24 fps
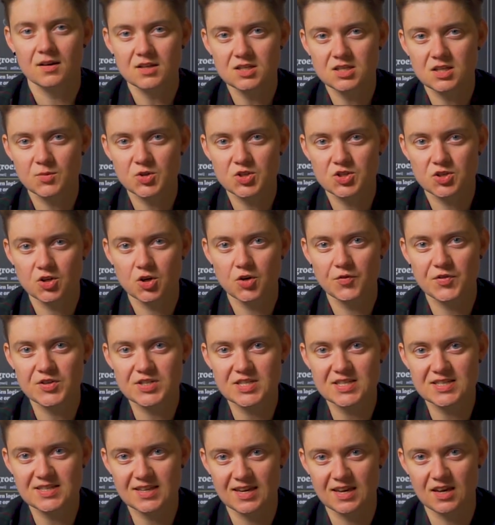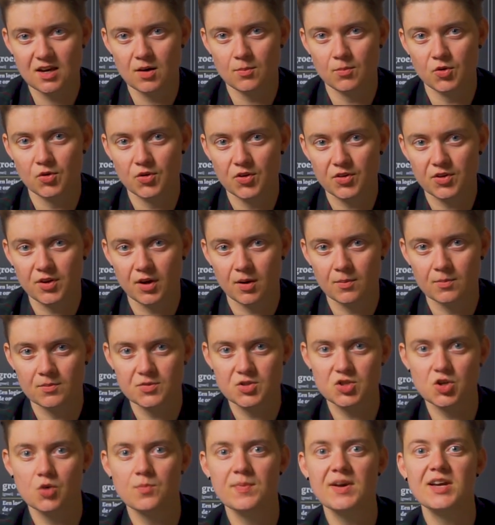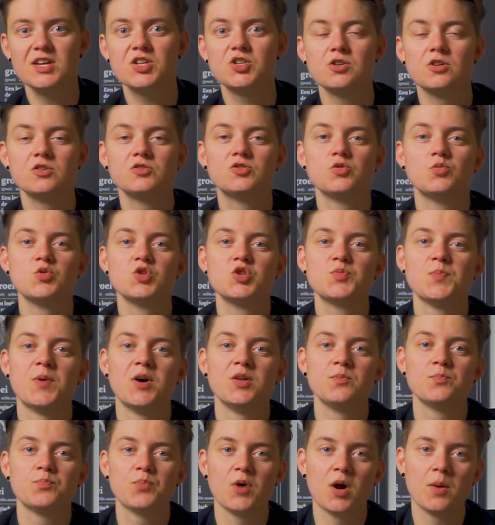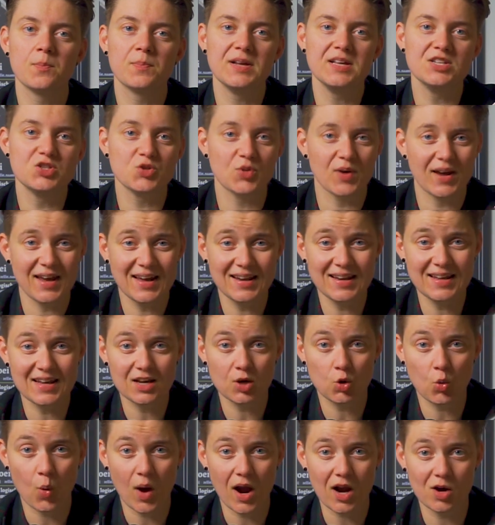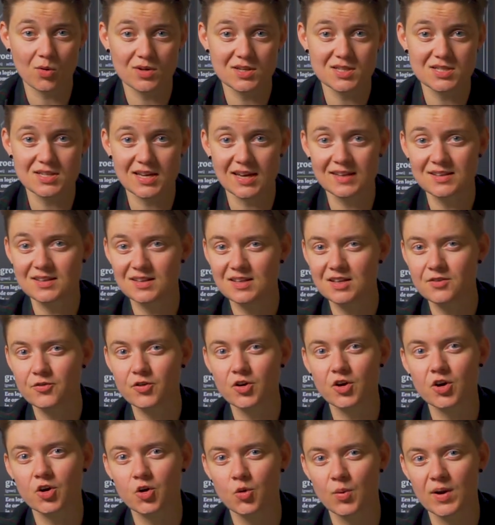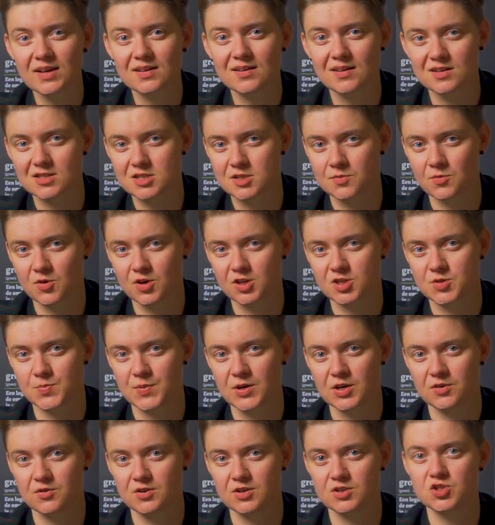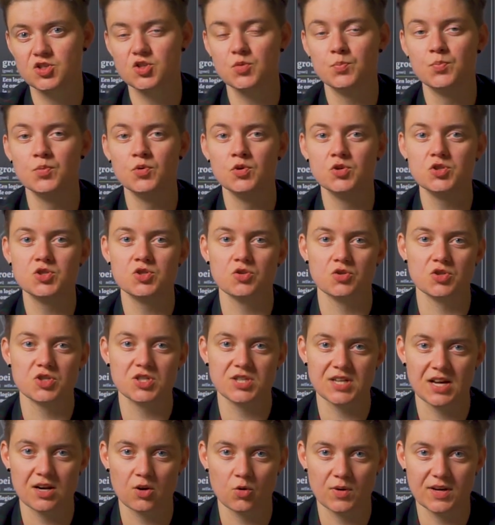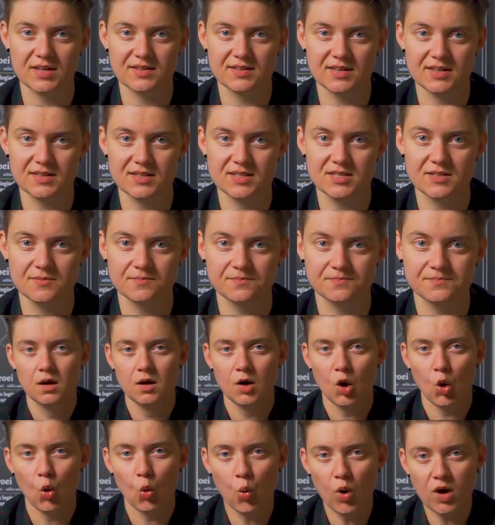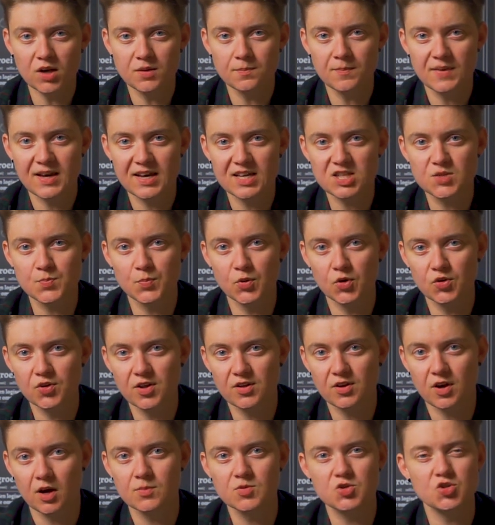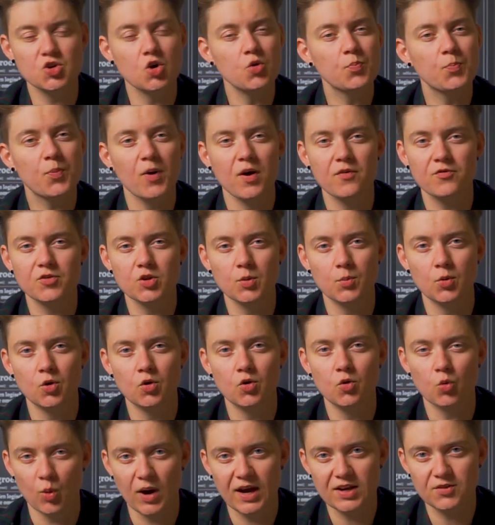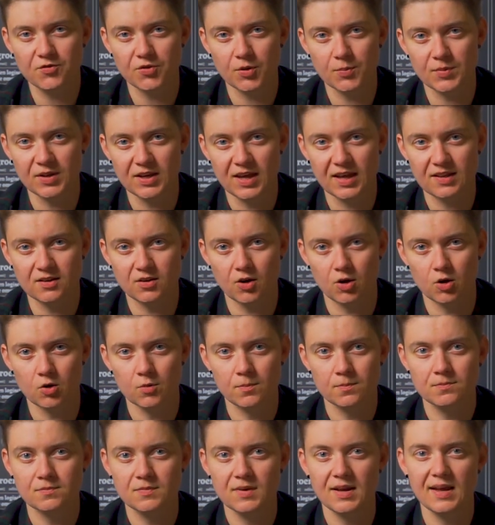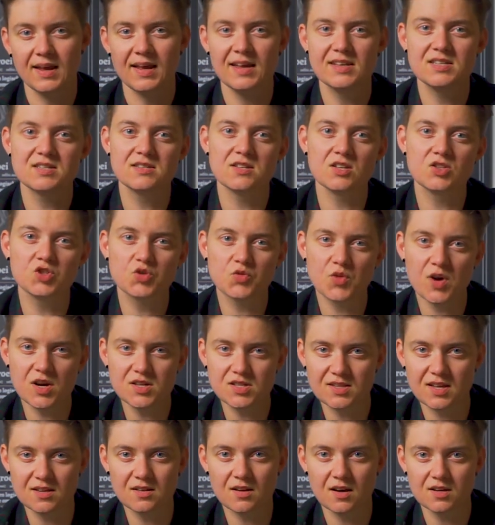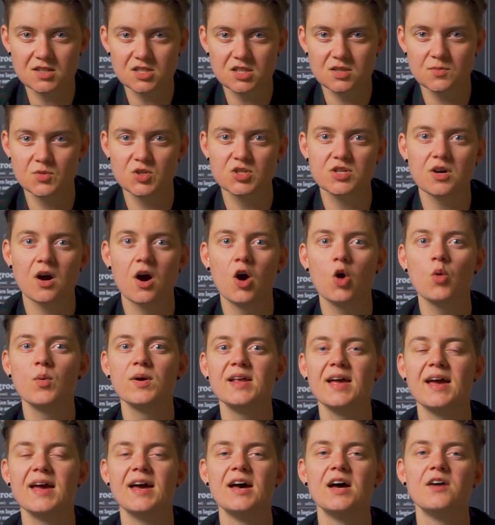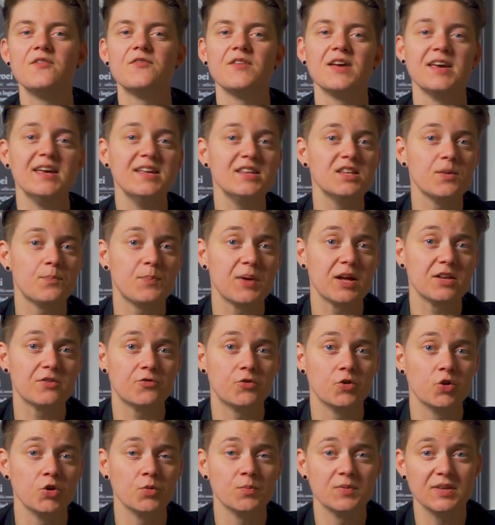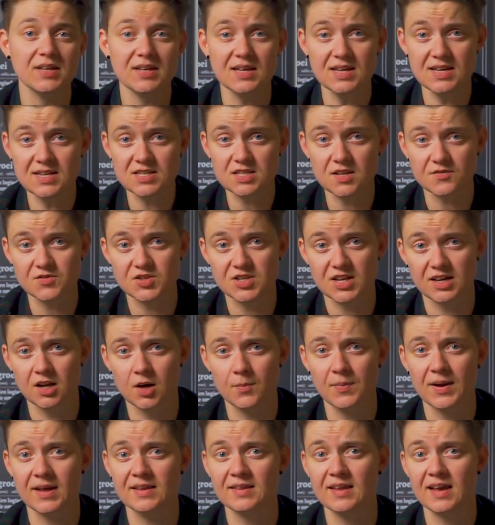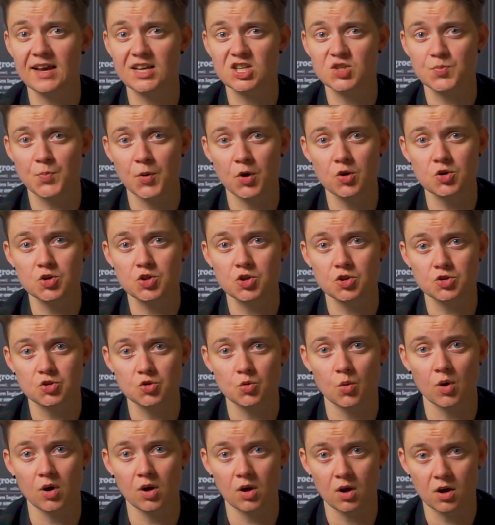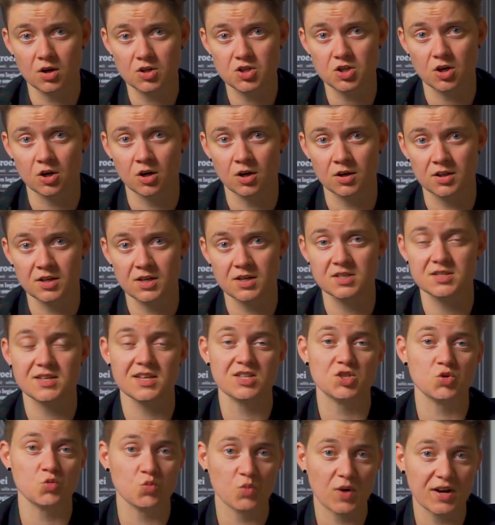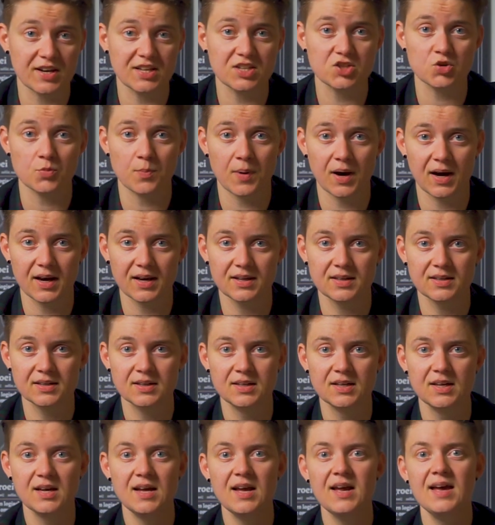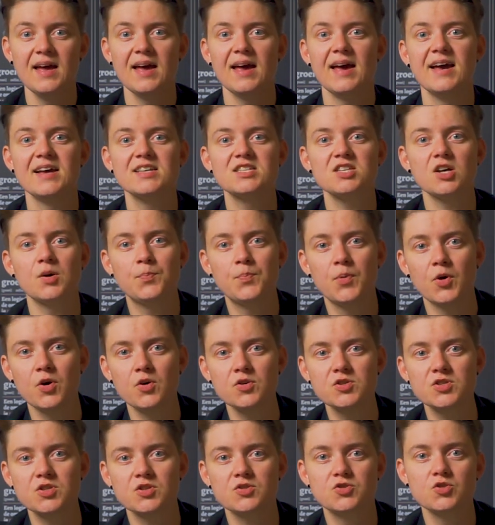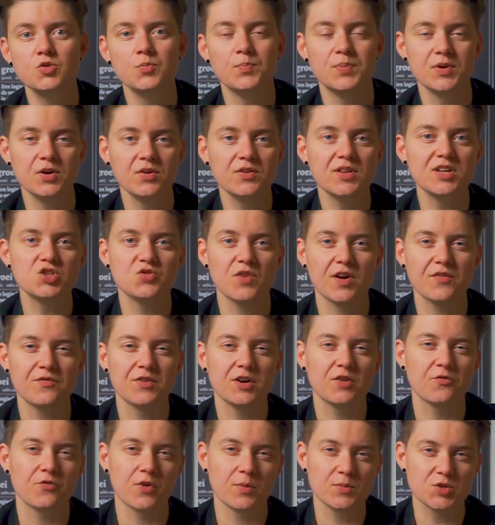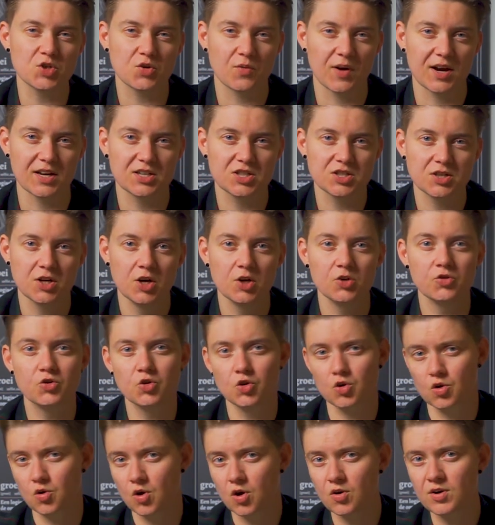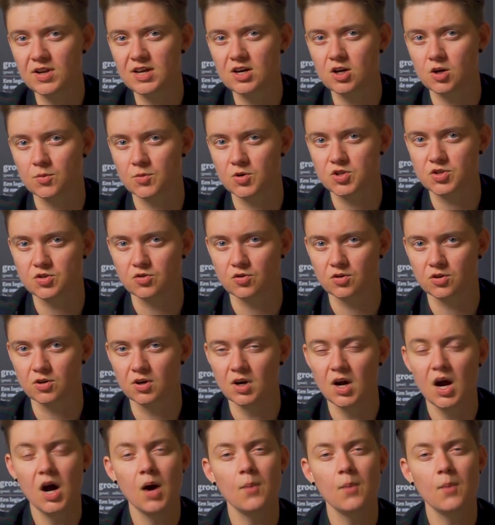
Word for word: Customer service is key on Bol.com, so make sure to respond promptly to any inquiries and deliver a great customer experience to boost your seller ratings. What makes Bol.com so profitable right from the get-go? It's the trust that customers already have in the platform, the ease of setup and the exposure to a large audience that's ready to buy as opposed to building traffic from scratch to your own e-commerce store,